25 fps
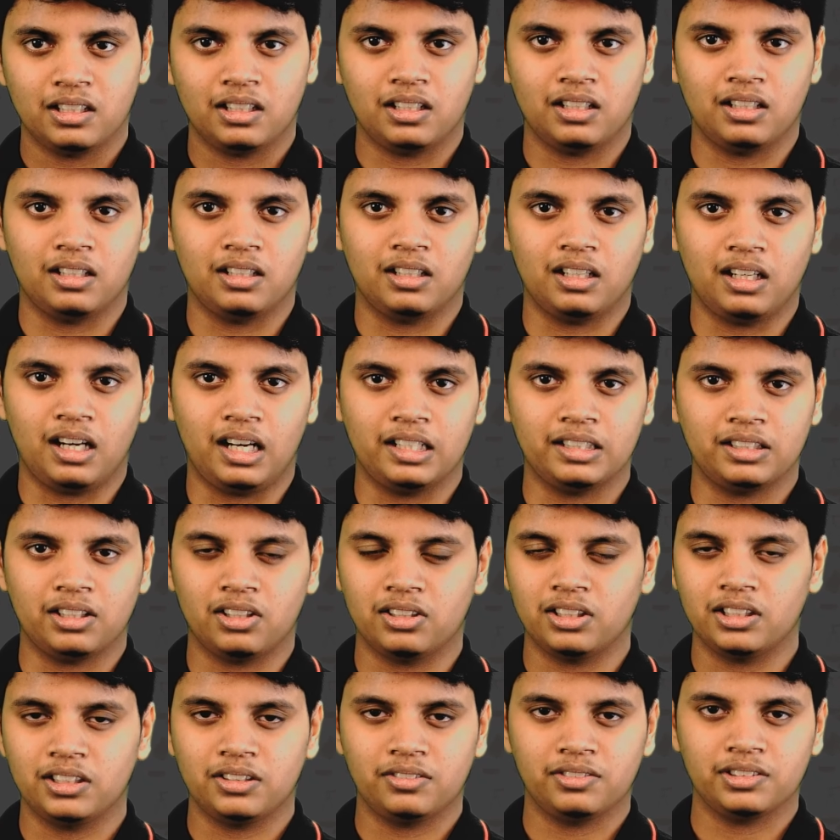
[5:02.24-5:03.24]
I
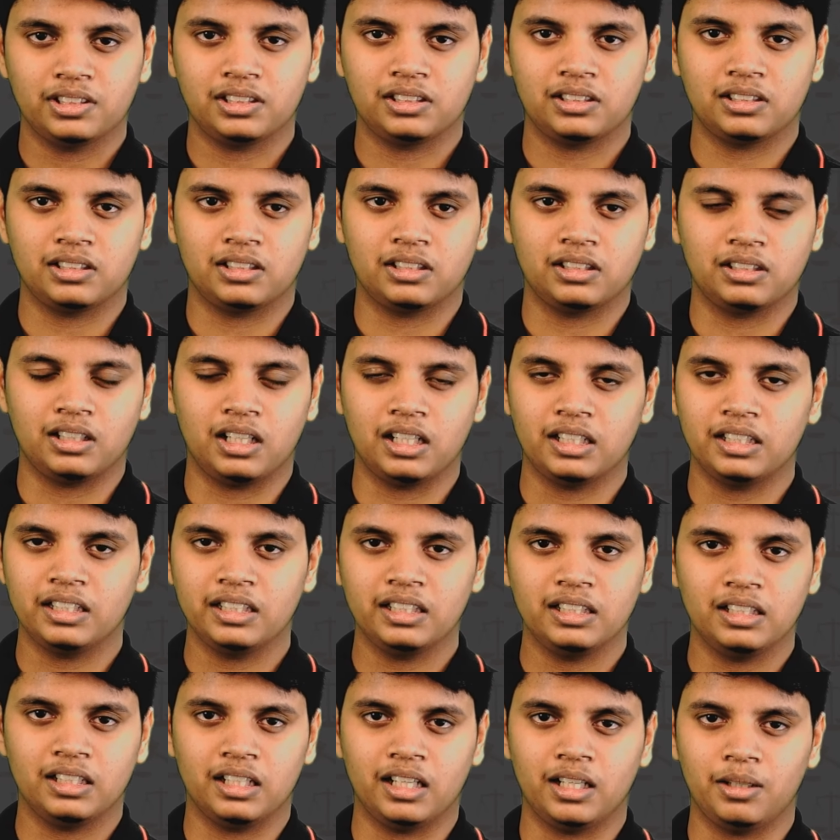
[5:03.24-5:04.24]
thought it was
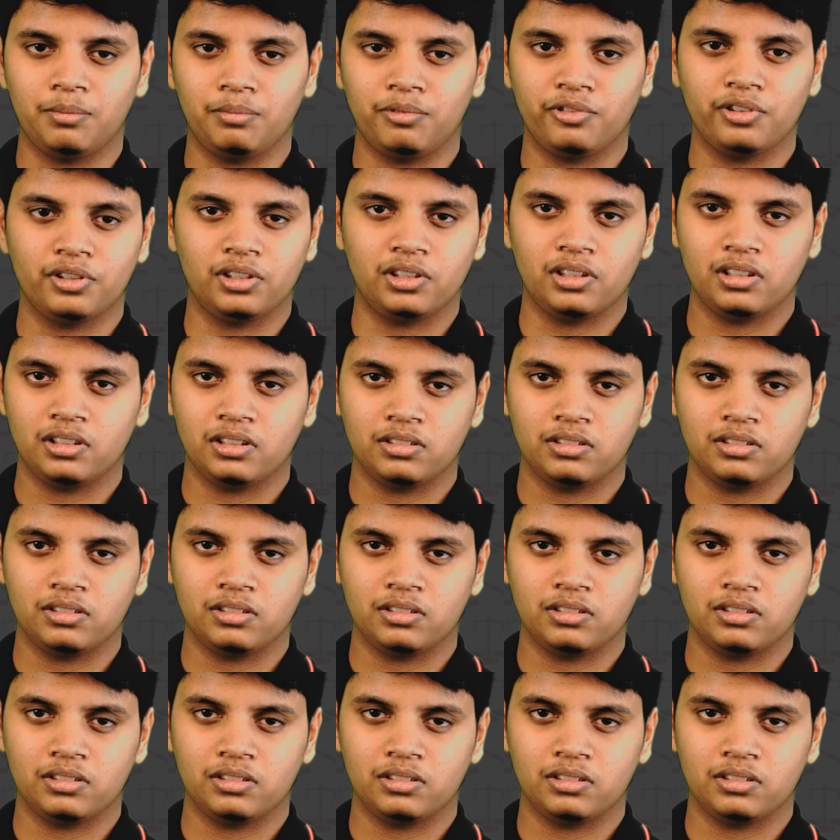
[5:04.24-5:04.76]
highly helpful.